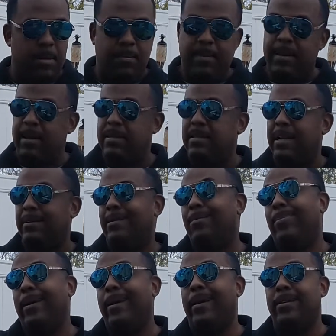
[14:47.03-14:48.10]
It's not the
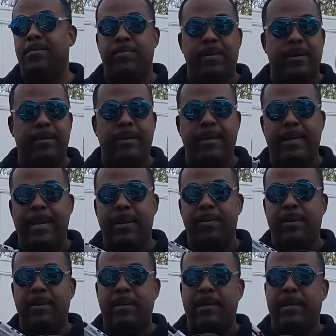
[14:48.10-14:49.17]
best, but it came
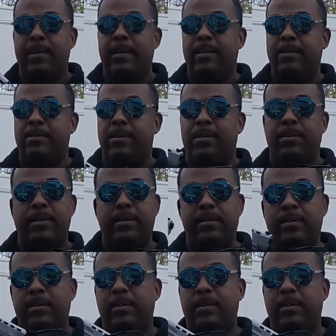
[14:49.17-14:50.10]
with the gun, so it.